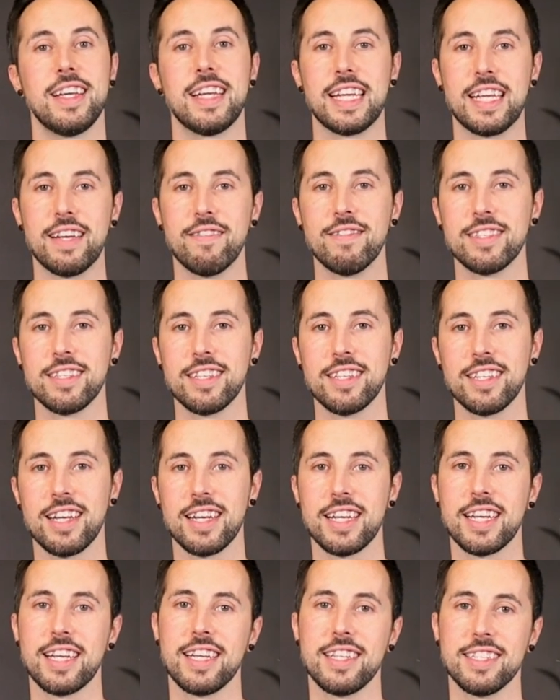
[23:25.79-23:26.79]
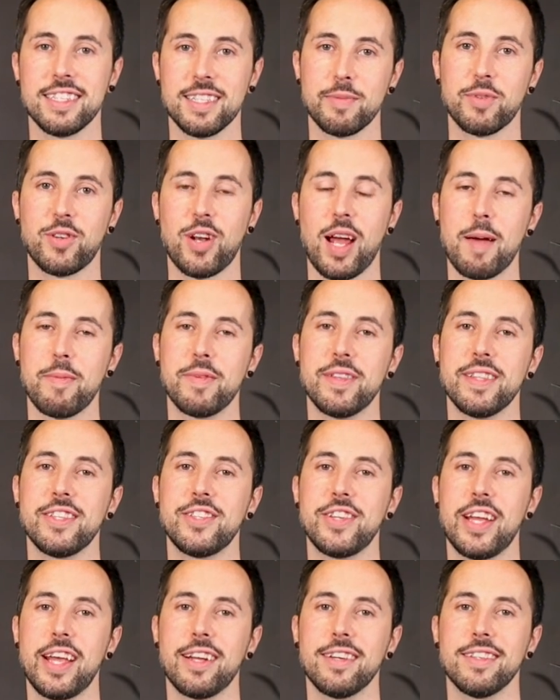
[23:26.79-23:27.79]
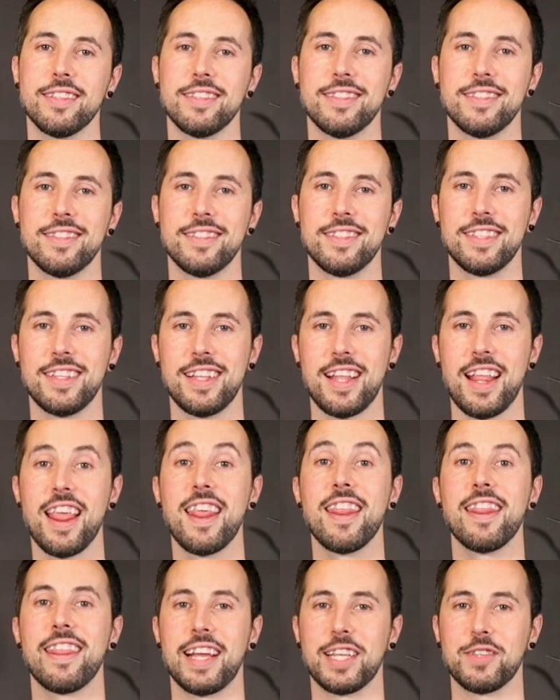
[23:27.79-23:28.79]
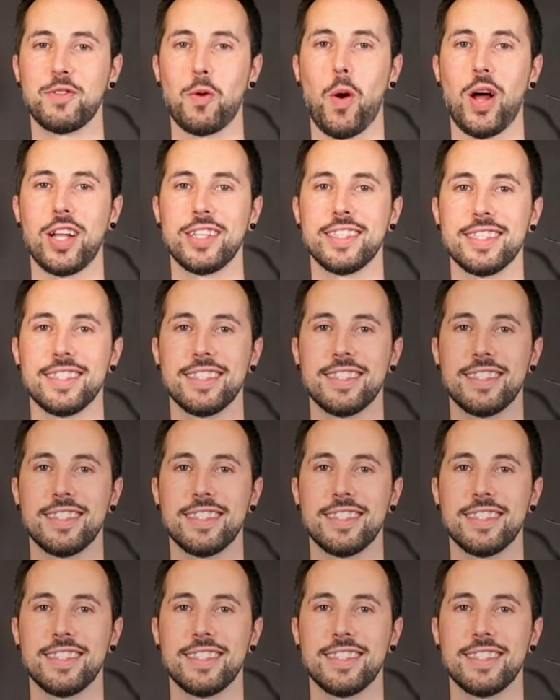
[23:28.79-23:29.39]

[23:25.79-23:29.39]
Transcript: give us a like and subscribe to the channel. Thanks for watching.